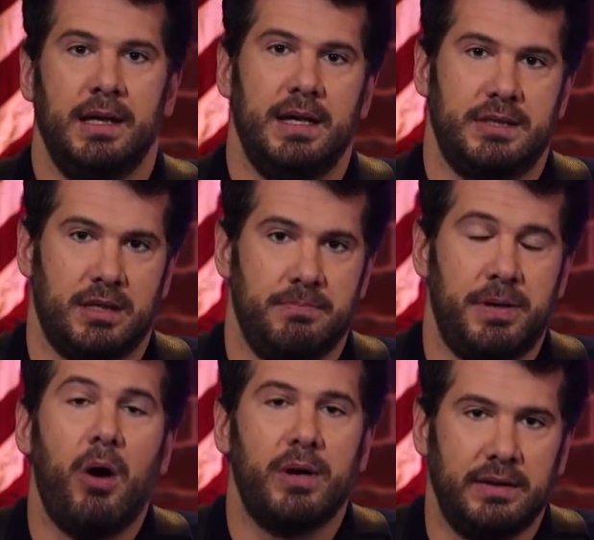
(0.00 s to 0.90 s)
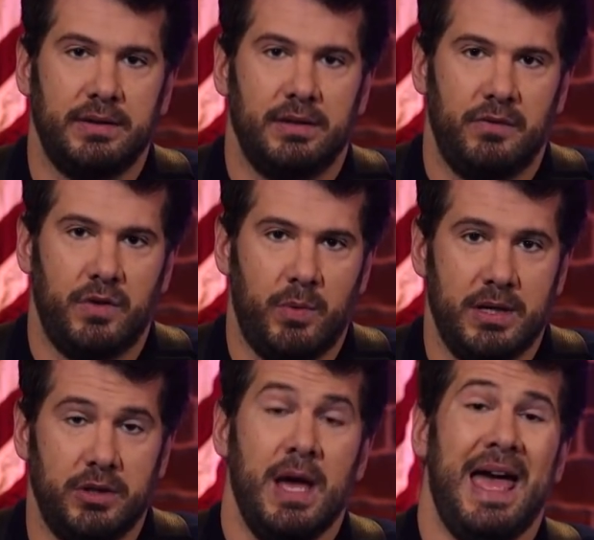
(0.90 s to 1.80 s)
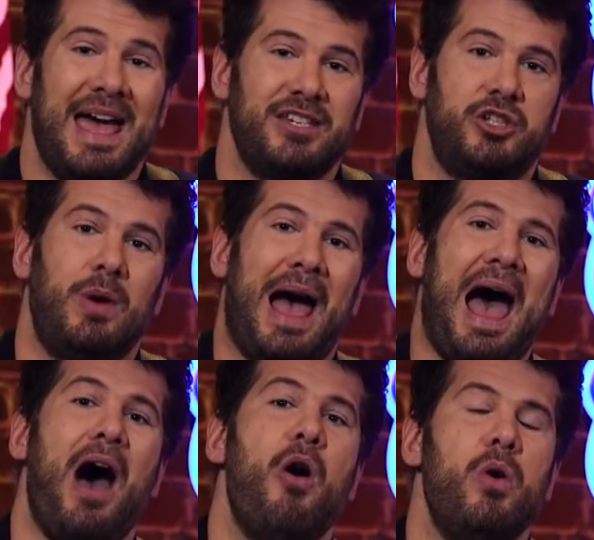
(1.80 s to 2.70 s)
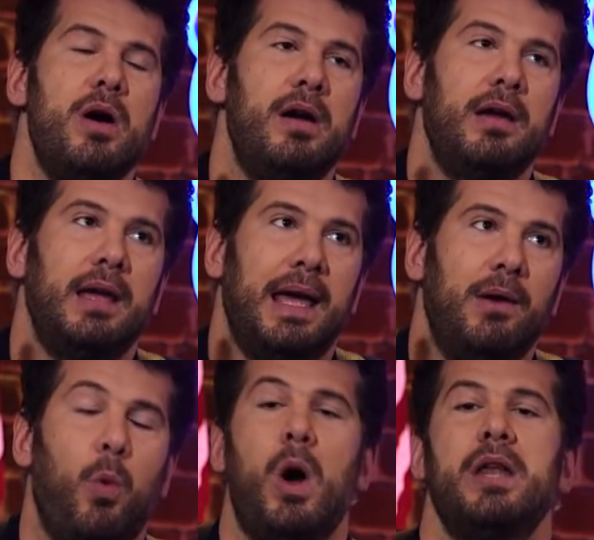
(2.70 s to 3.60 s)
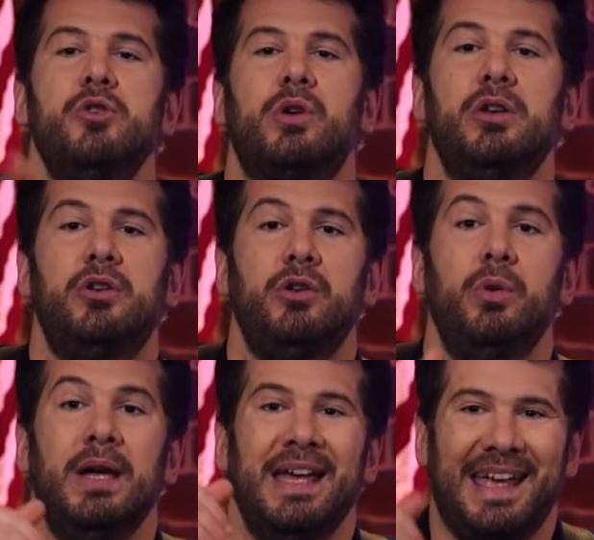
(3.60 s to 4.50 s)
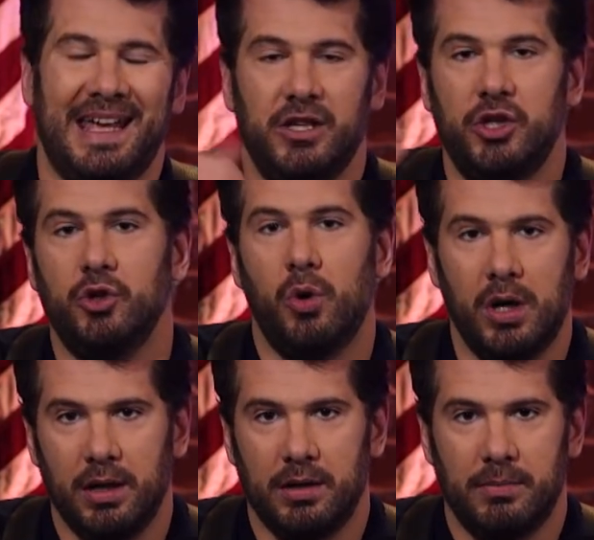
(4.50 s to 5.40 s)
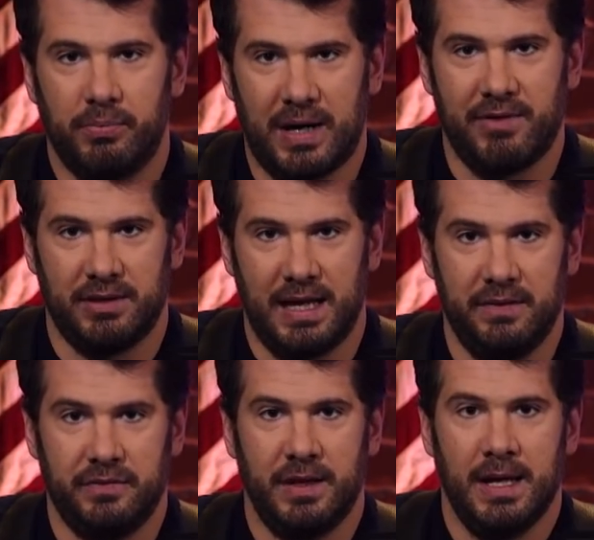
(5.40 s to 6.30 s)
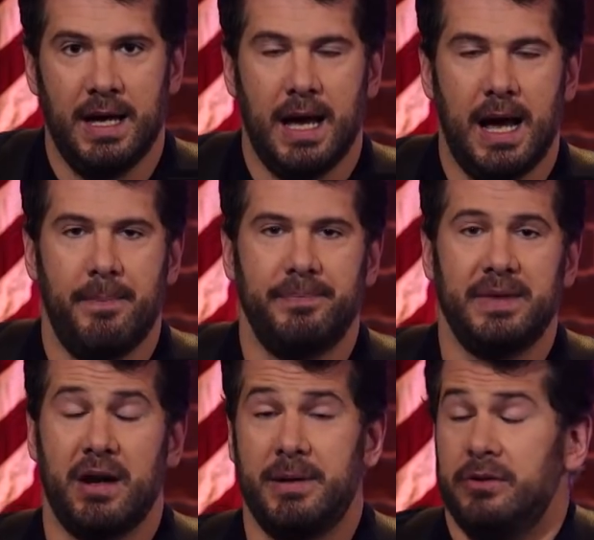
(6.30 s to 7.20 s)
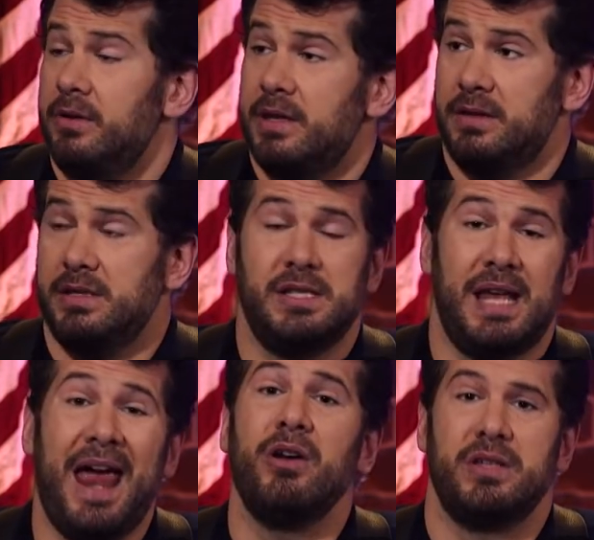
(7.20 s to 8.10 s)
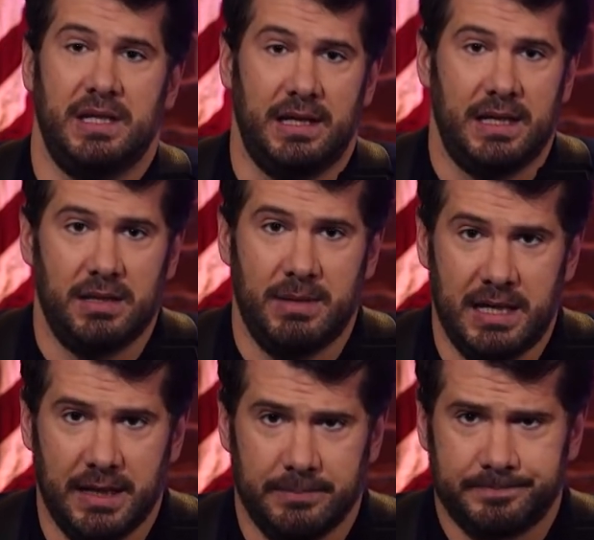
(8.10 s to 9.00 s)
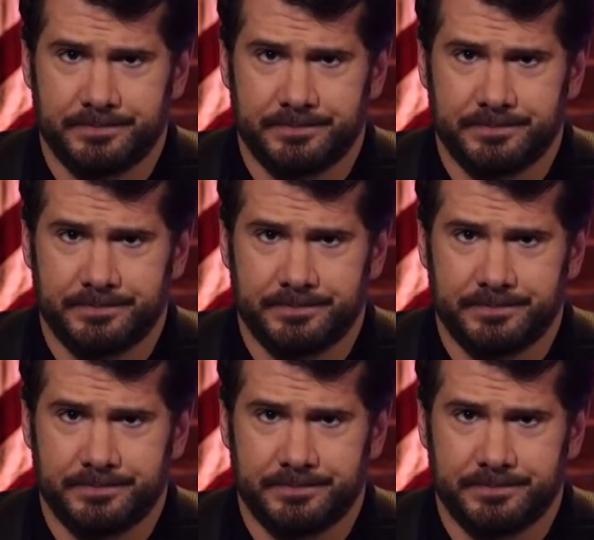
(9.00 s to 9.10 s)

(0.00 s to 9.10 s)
is a component of what we do as to how and what you can do in your private life. Now, to be clear, this is heresy in the media.